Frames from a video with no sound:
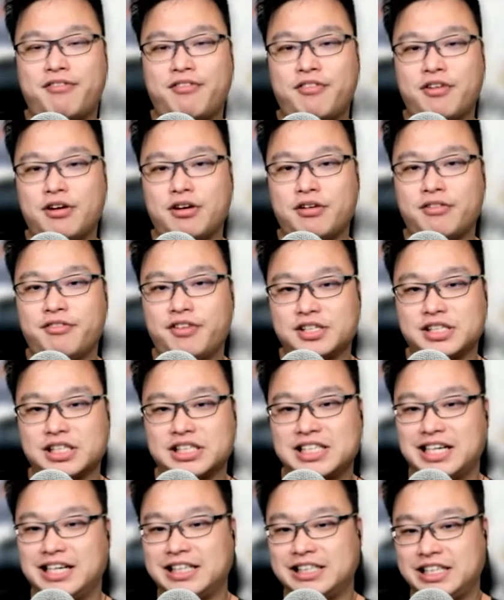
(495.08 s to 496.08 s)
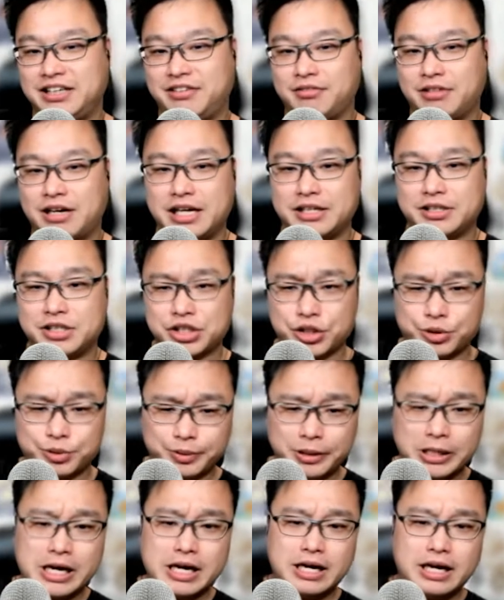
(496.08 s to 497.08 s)
versatility, right? So
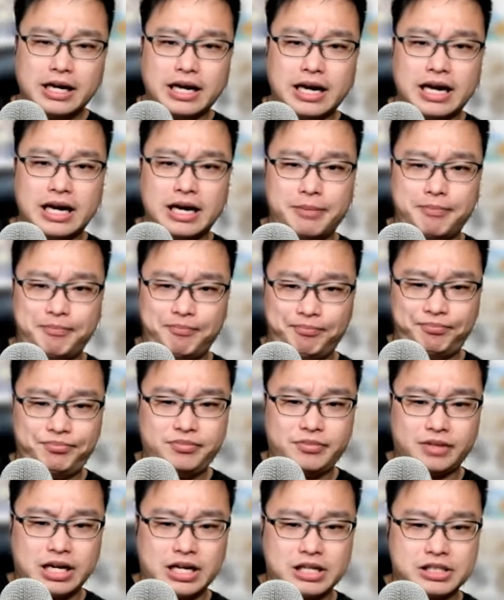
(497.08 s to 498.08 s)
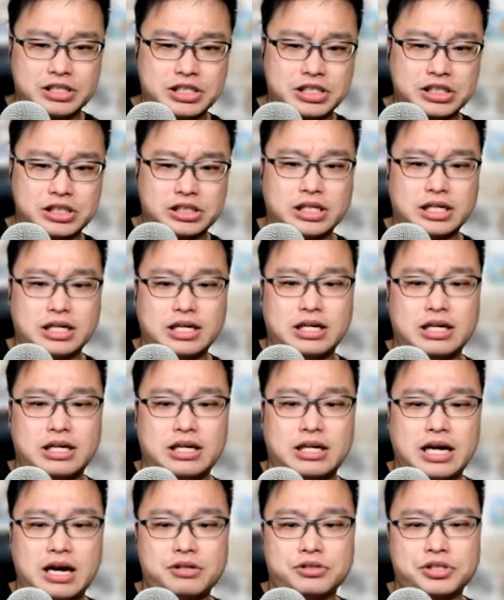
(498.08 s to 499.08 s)
it's
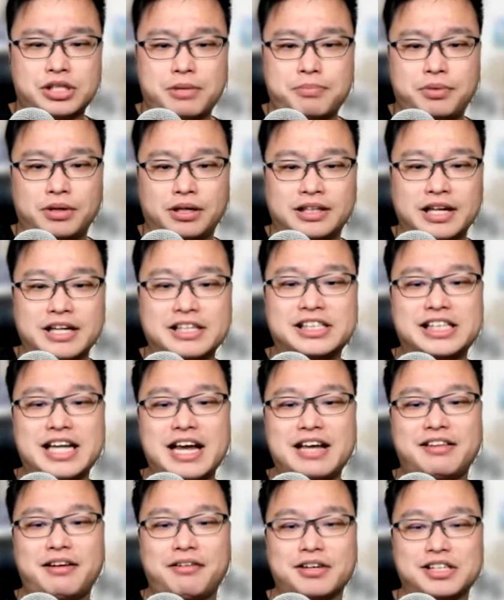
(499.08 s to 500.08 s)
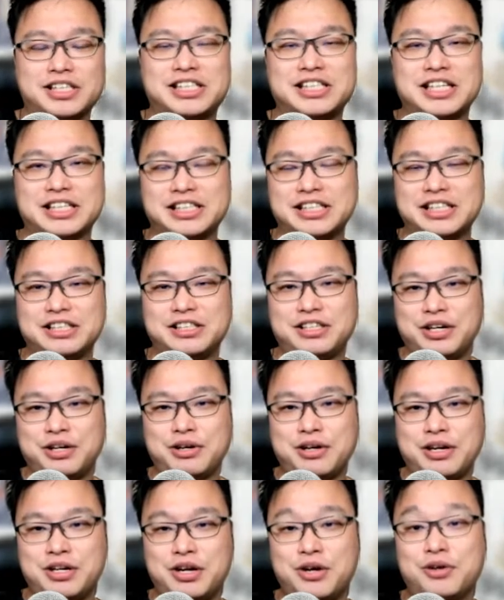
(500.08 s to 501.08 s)
how should I put it? They say there are 6
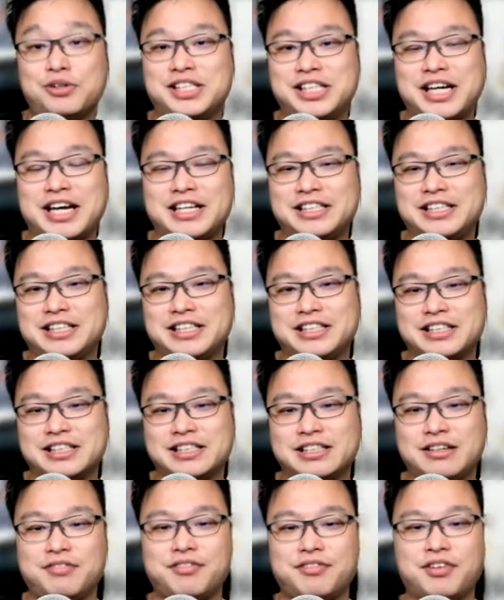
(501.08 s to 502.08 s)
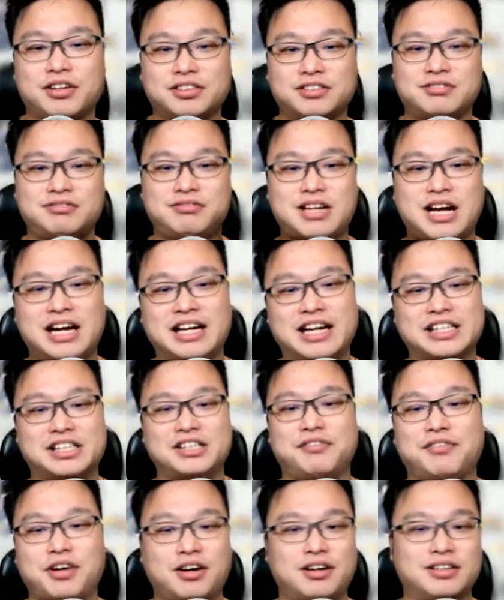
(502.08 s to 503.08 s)
use cases. You've got a
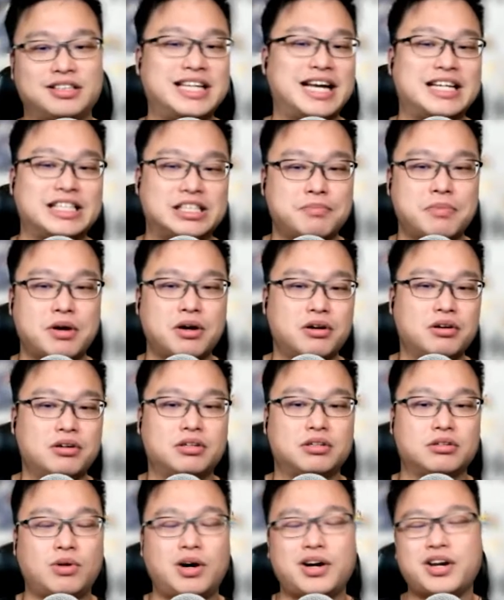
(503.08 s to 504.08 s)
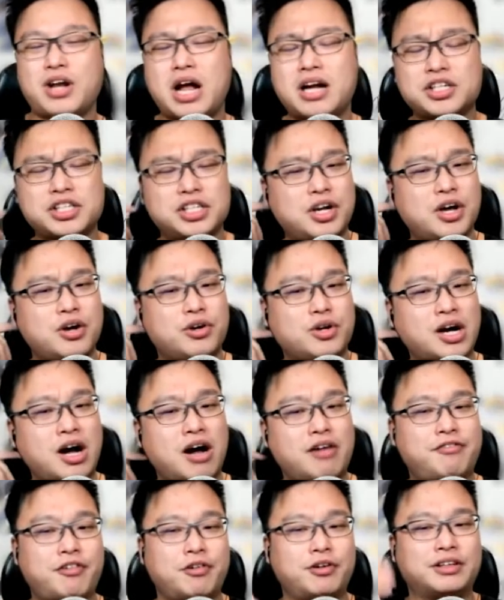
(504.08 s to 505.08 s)
tent mode. Well, actually no, you
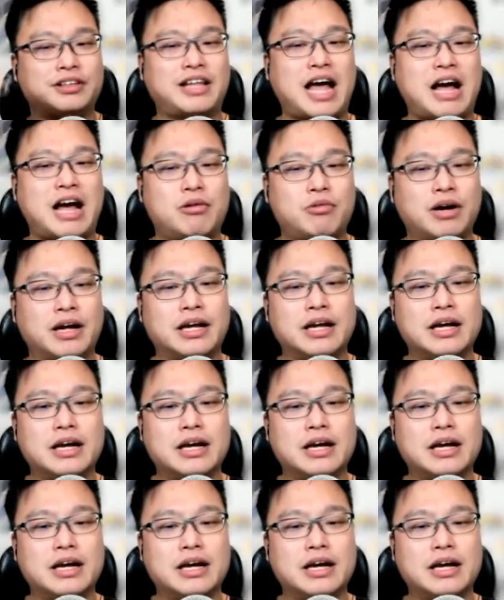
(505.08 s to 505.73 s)
can't fold it that way.